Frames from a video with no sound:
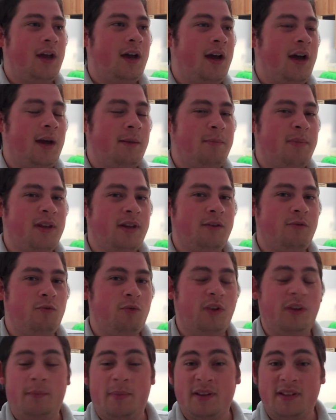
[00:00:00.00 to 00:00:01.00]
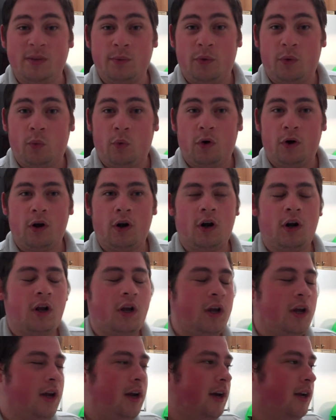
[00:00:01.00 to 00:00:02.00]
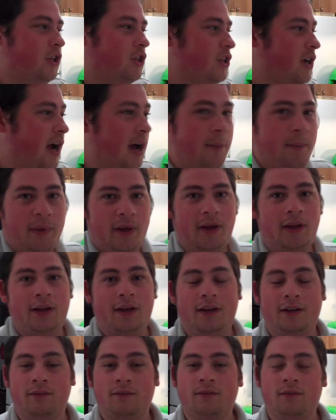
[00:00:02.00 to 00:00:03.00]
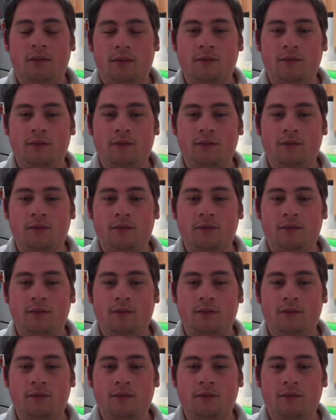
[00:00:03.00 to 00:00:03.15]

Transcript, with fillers: I've been really busy with work, uh, shopping, and